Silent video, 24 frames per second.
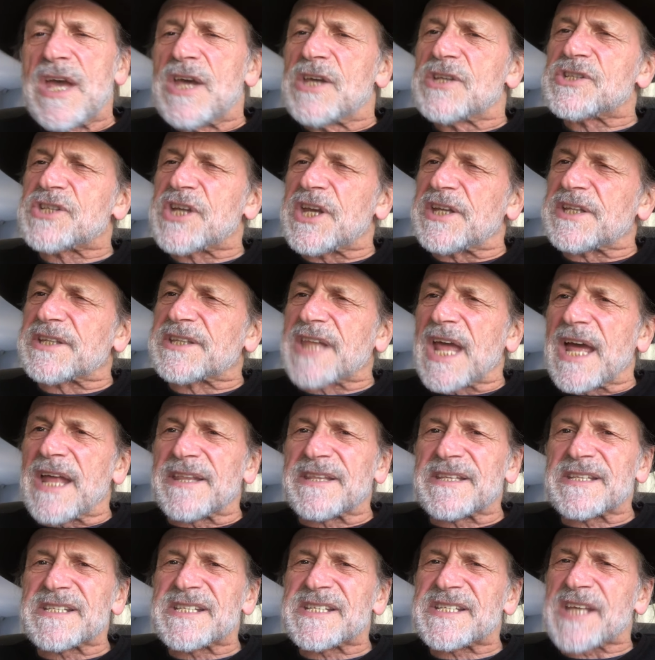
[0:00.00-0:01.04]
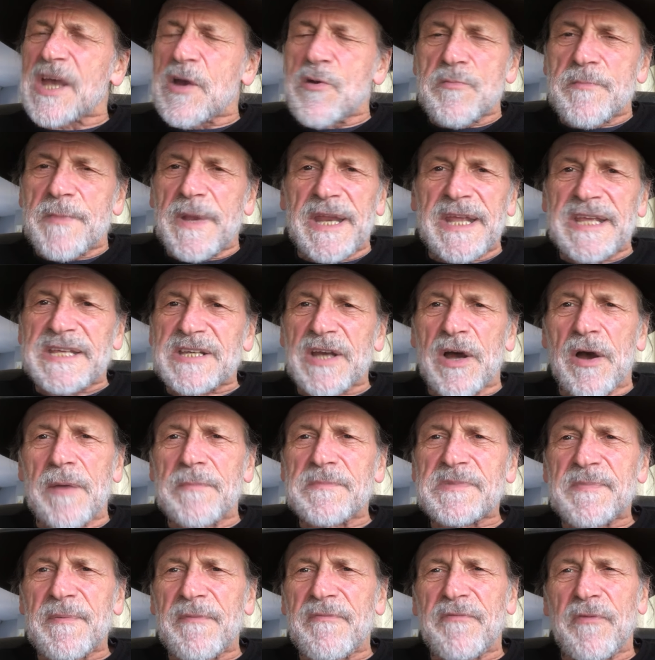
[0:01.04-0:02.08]
She had done so many
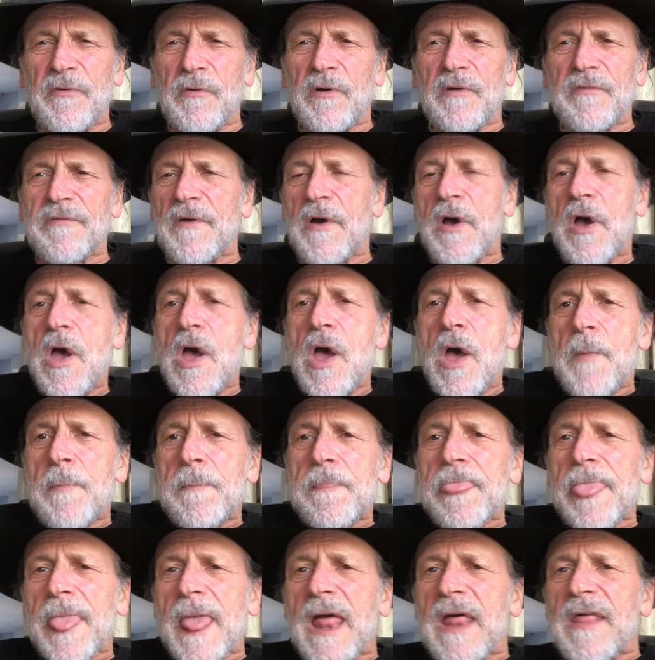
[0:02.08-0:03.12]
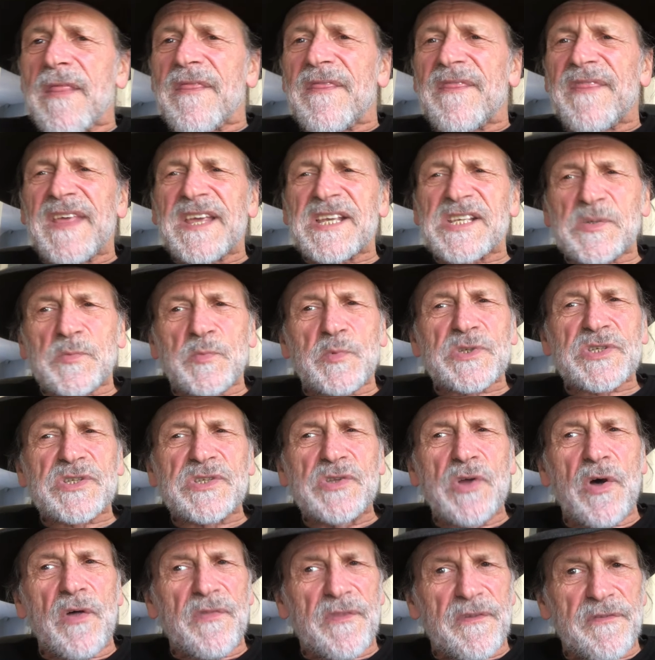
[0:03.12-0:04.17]
times before, for this was
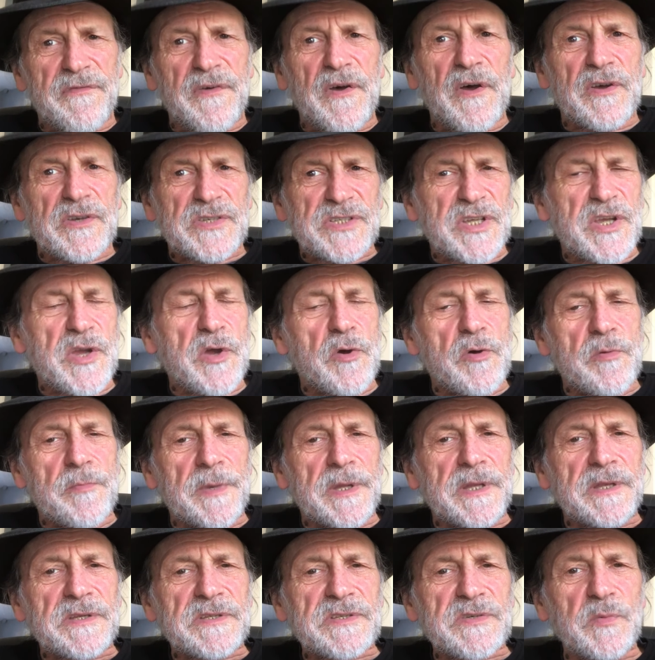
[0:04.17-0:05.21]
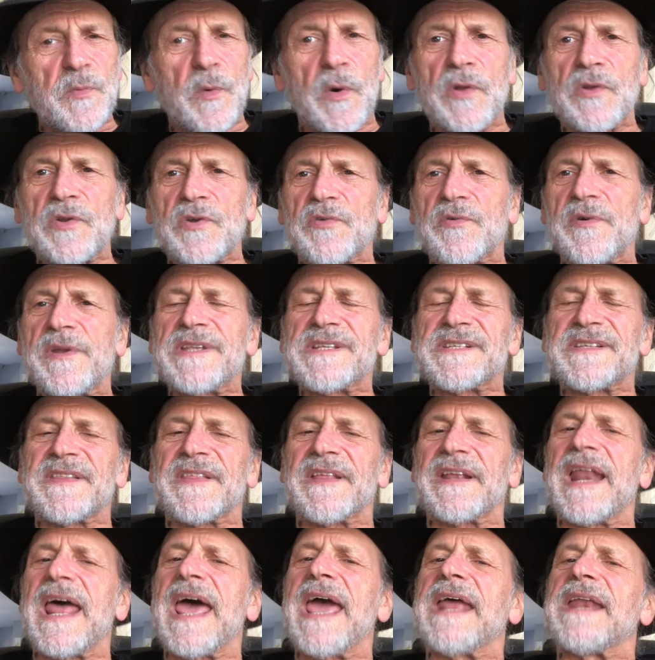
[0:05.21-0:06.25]
not the first human to wander into
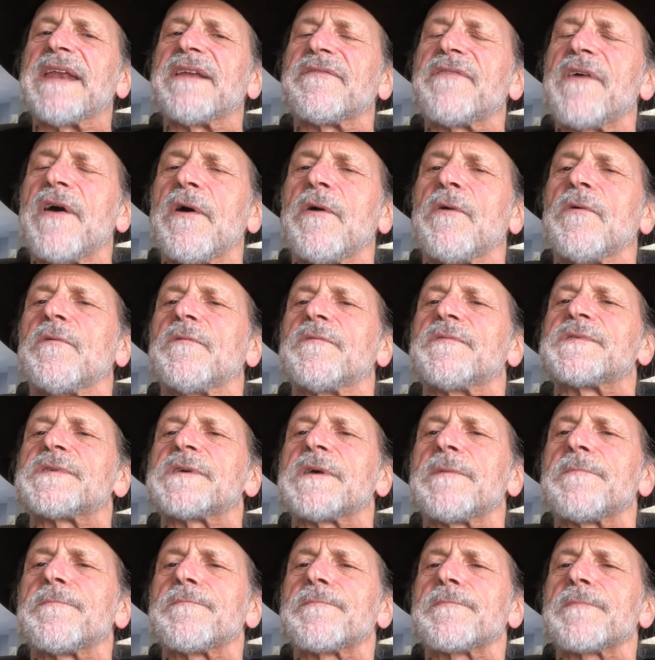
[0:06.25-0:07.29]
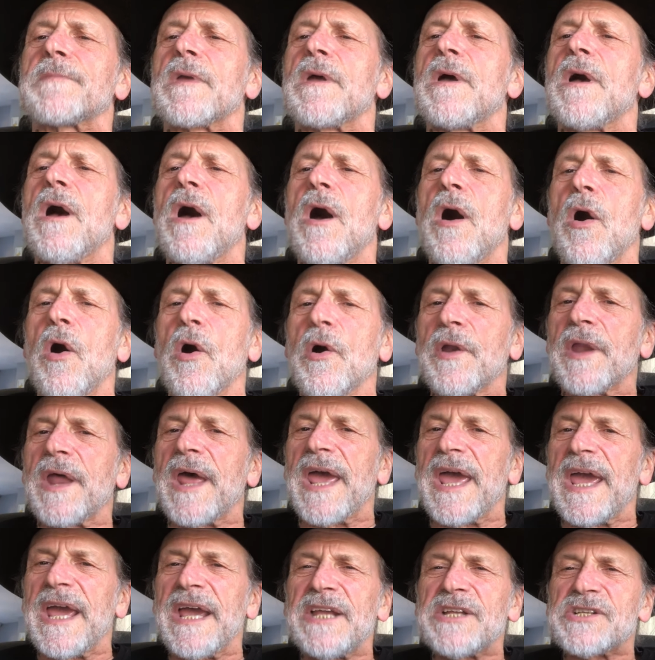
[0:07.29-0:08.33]
the land of elves. On
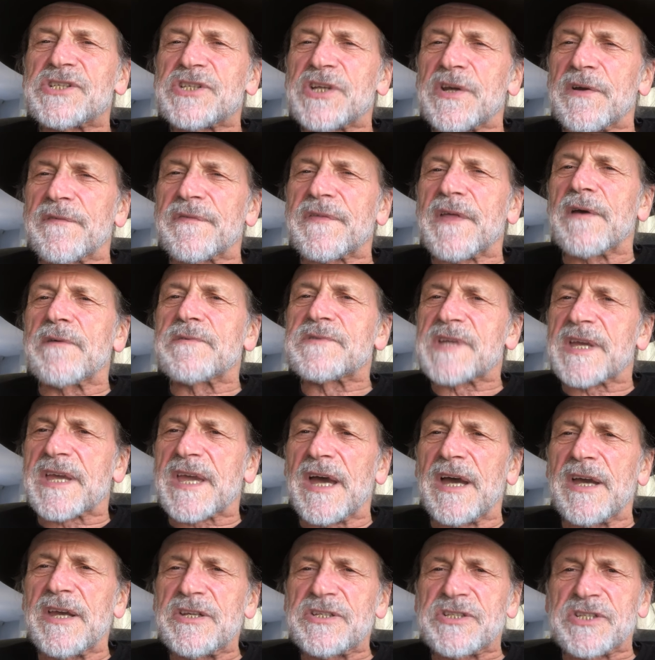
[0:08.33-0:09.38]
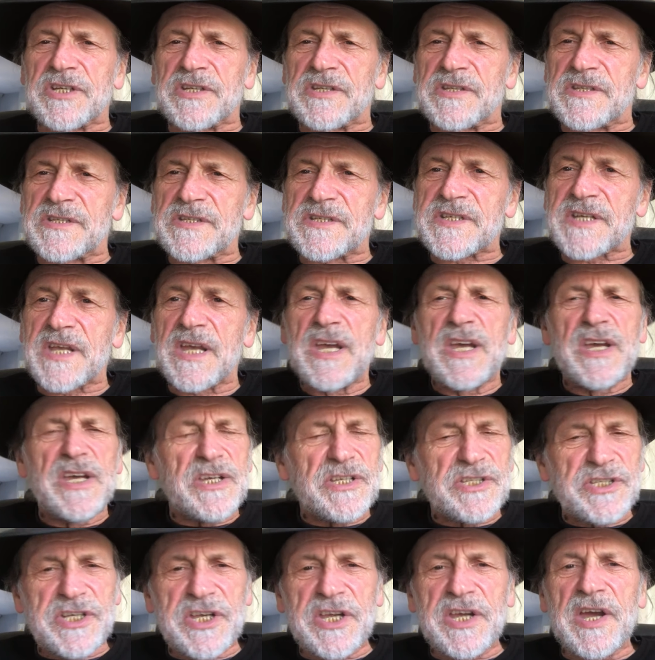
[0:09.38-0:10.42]
each of those occasions,
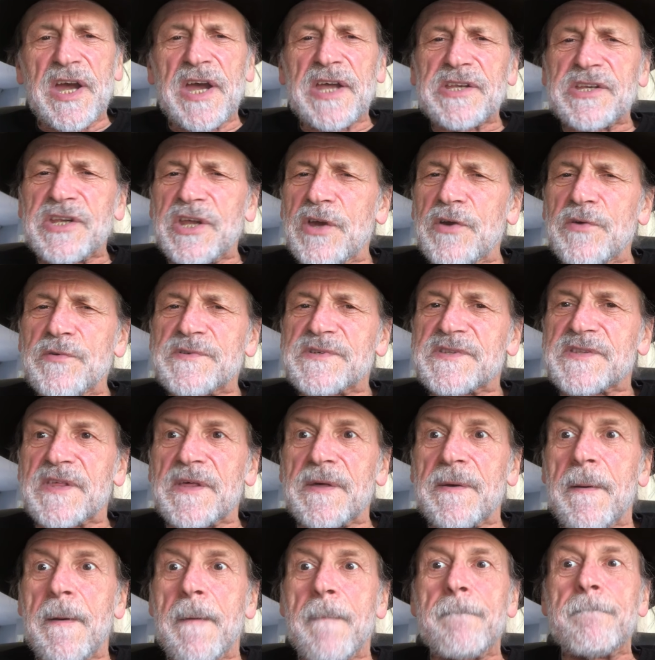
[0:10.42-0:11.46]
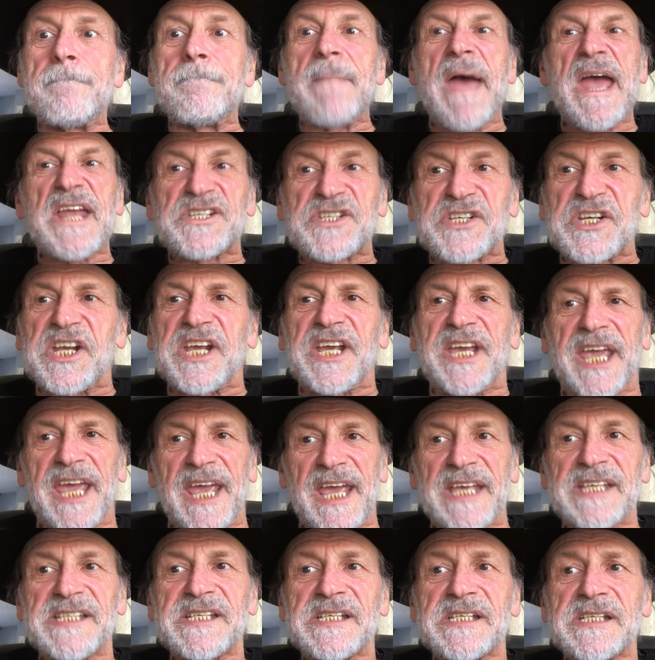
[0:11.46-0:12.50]
she had used the magic
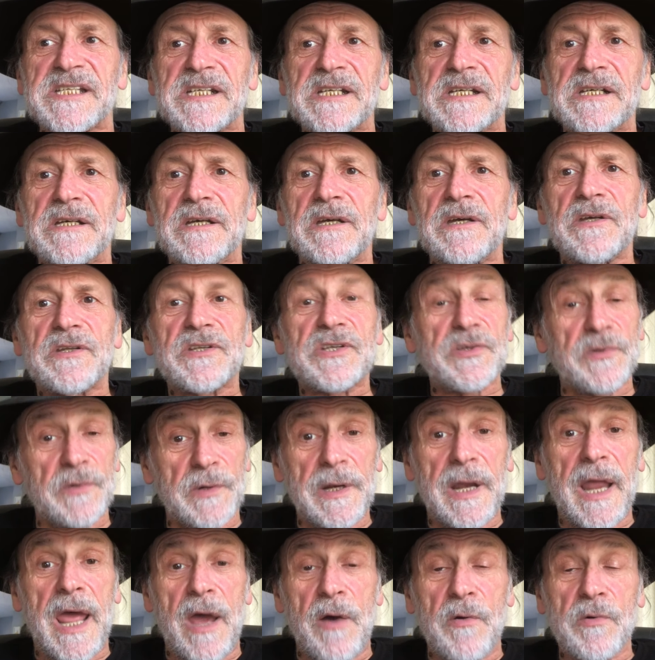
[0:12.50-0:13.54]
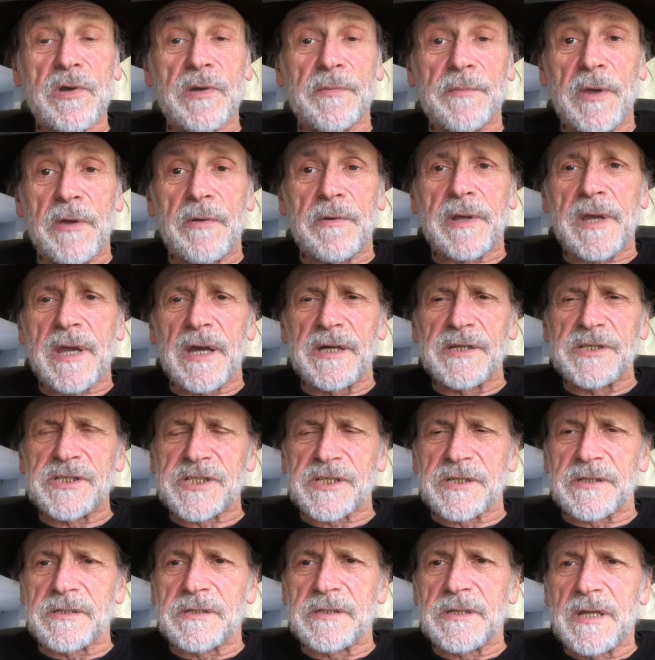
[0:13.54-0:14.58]
kiss to allow
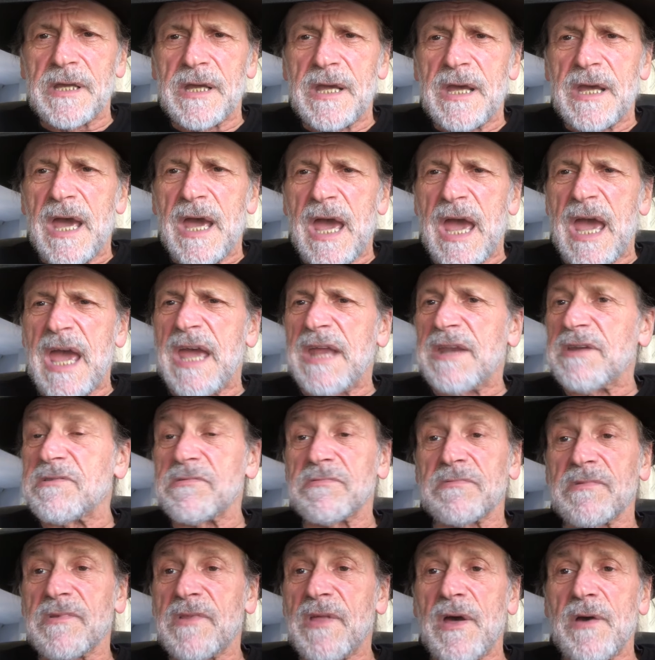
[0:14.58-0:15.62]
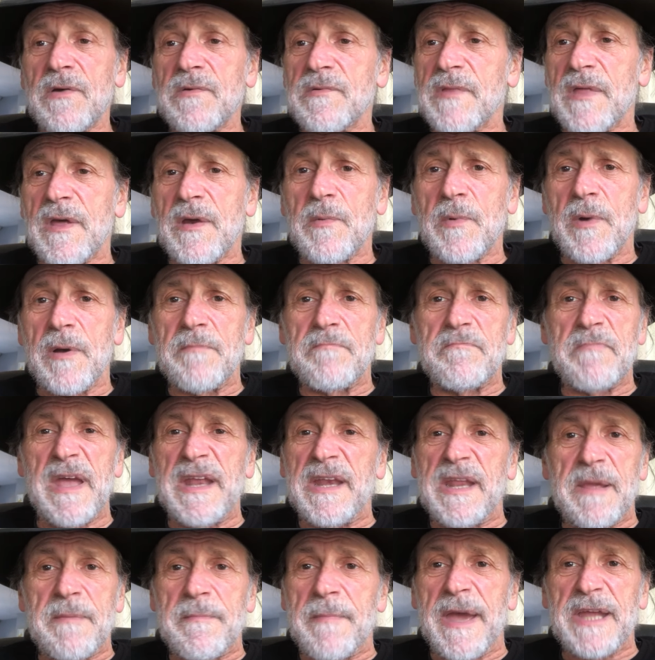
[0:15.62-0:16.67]
communication. And although there were
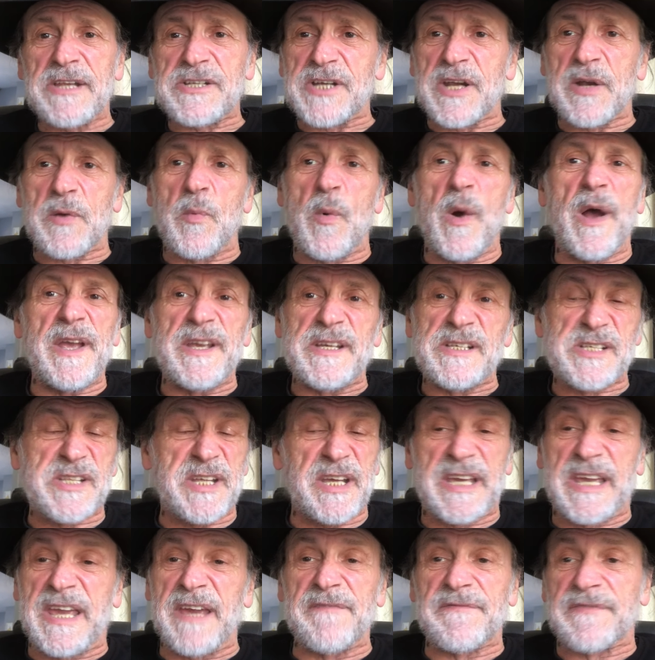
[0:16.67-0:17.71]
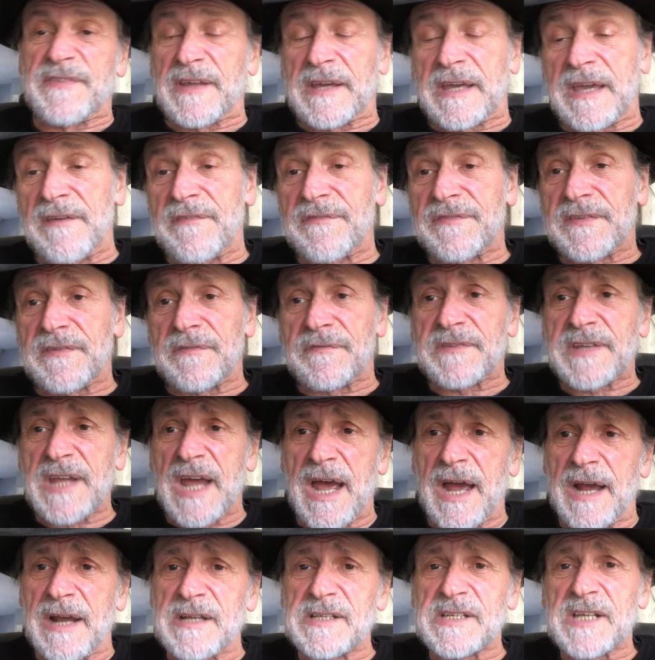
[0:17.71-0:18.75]
many magic ways to give the gift of
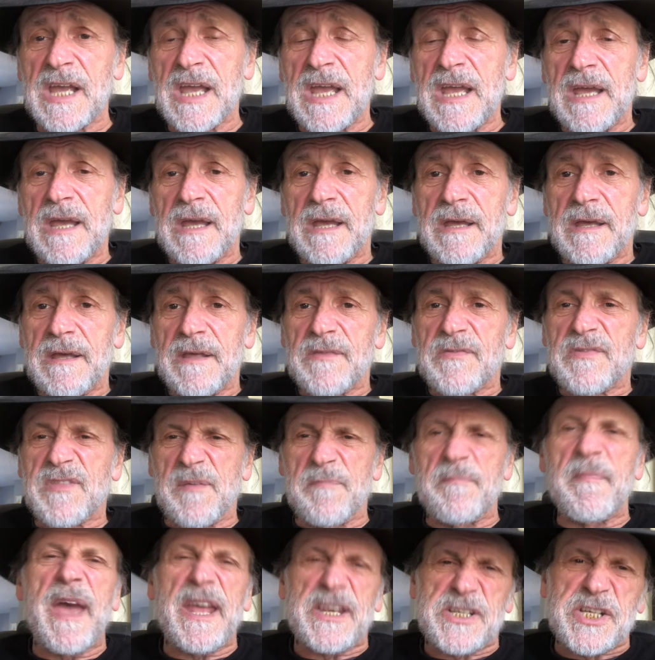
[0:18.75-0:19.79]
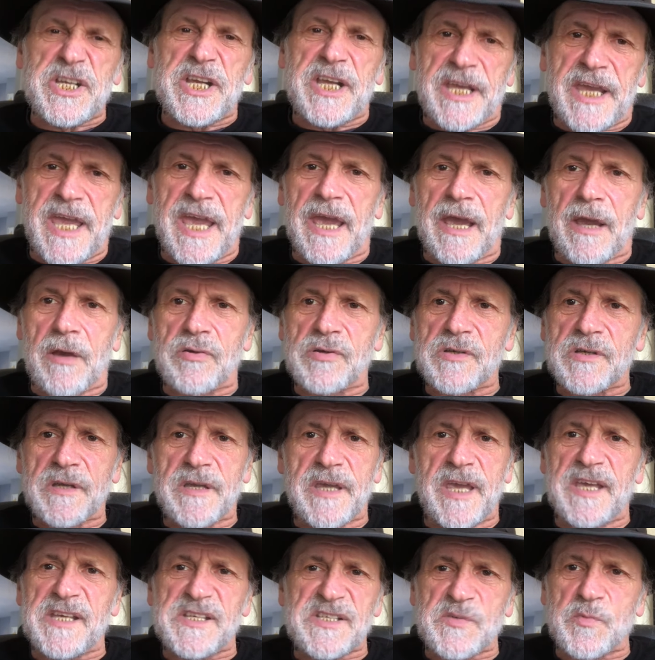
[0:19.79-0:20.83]
tongues, the magic
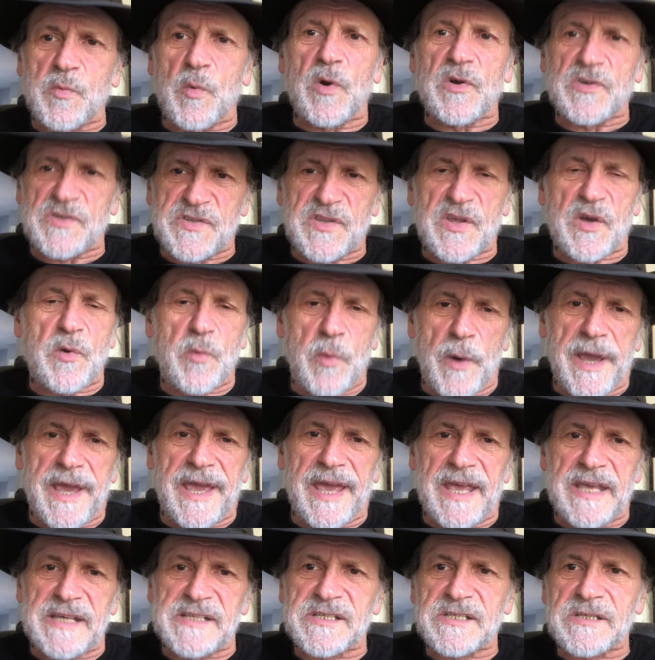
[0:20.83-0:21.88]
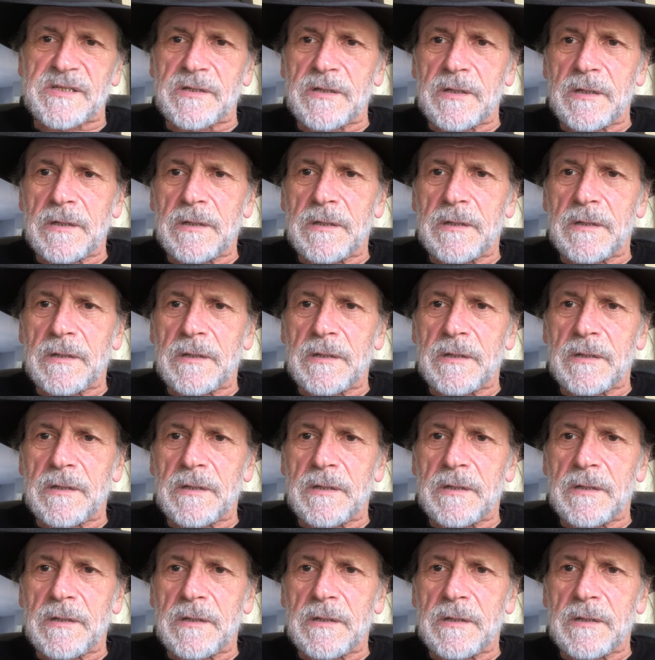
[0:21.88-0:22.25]
kiss was the quickest.